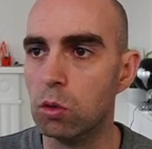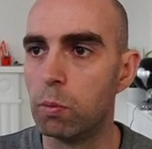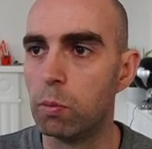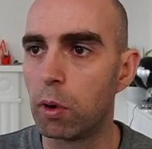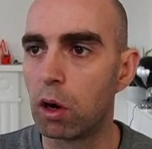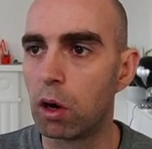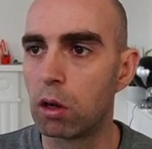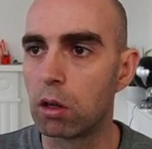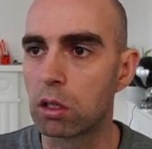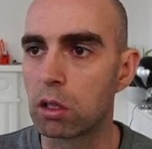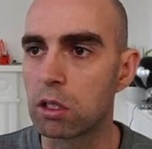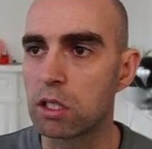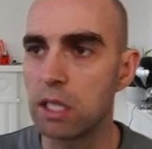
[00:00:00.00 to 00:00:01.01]
ball
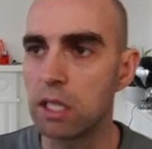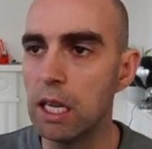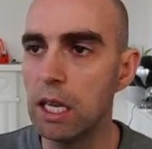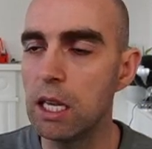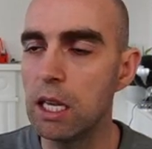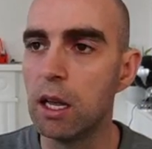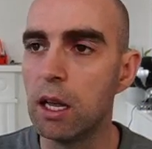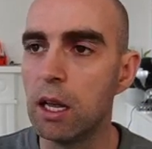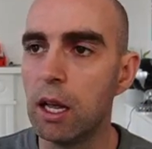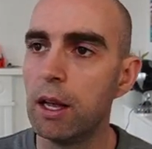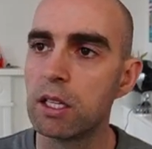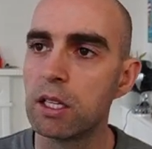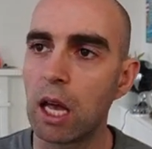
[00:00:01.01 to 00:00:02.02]
C.
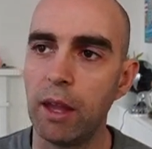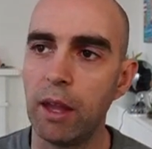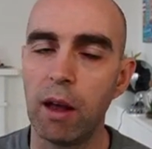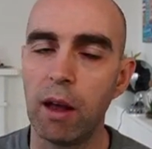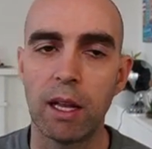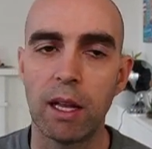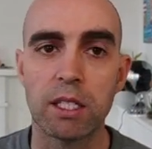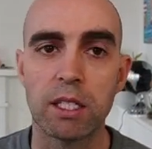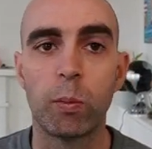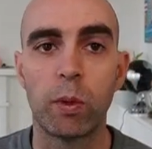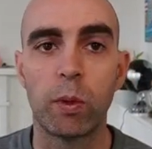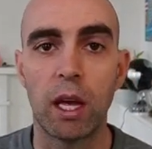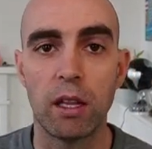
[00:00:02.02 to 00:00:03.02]
And now let's
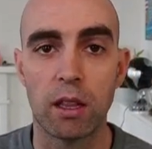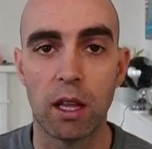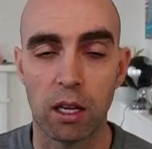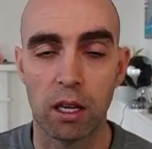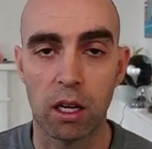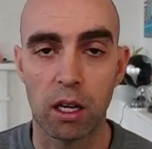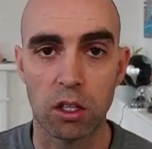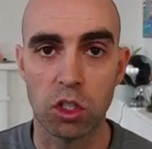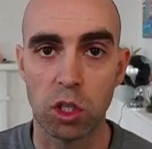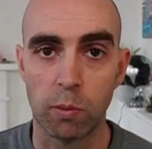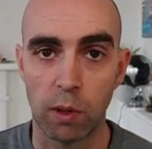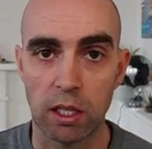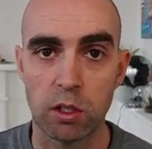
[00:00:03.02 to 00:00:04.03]
update that
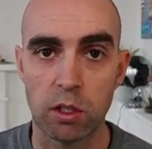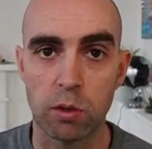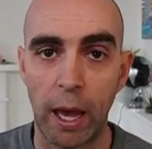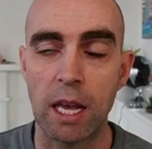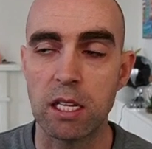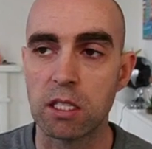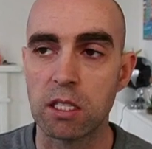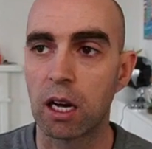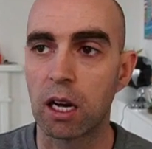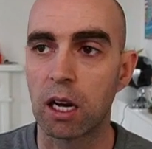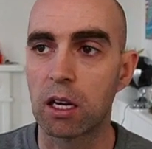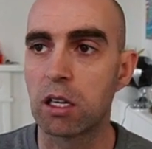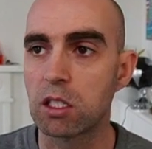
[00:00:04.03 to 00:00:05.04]
costume. Let's paint that
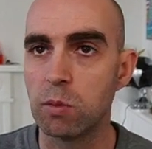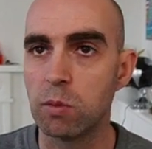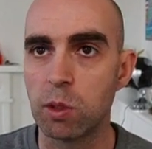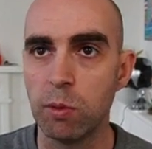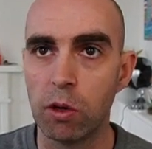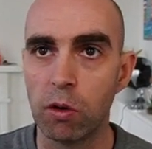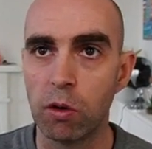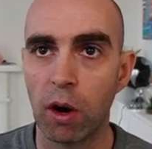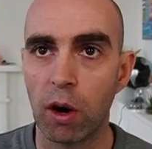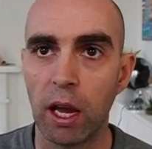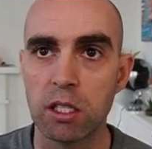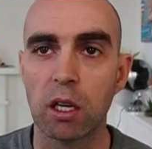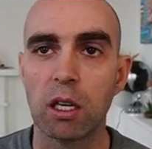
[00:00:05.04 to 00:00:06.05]
costume to be grey.
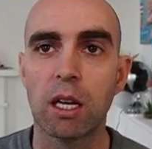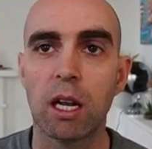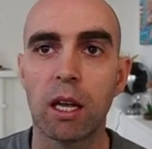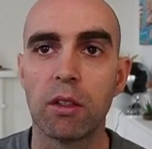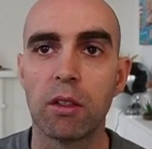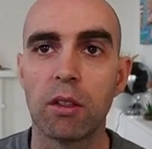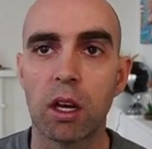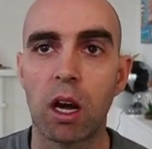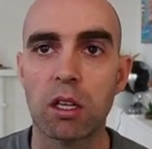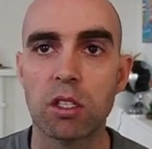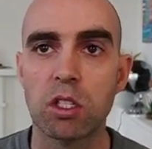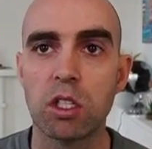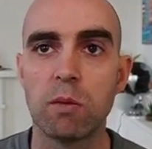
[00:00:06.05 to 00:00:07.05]
So I'm going to click on the
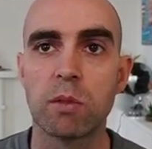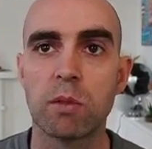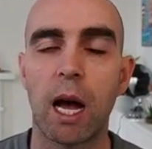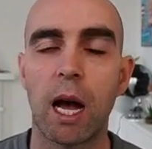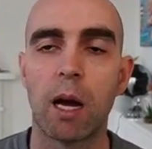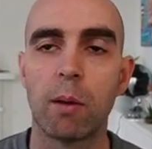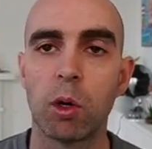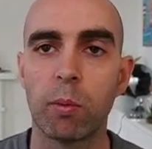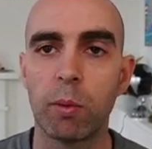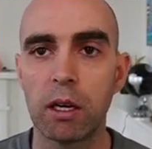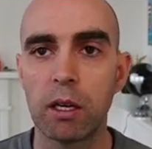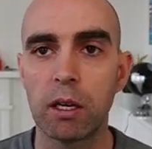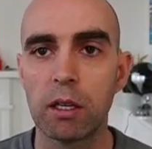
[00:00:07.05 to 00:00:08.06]
costumes tab up
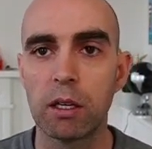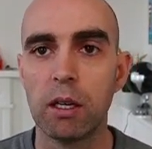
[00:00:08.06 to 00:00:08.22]
here,